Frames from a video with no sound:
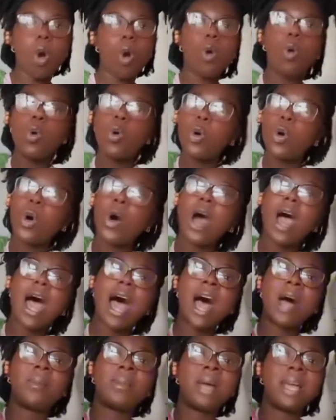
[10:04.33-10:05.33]
or
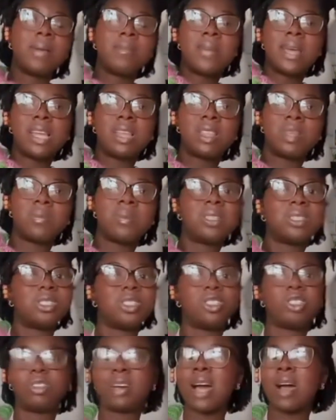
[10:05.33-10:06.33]
I might make them into
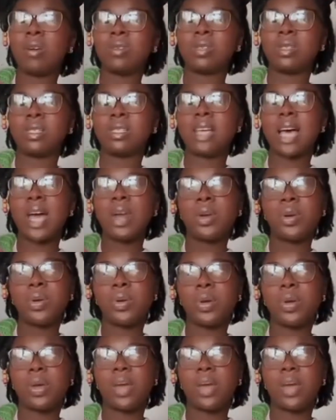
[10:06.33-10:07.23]
trousers, I don't know.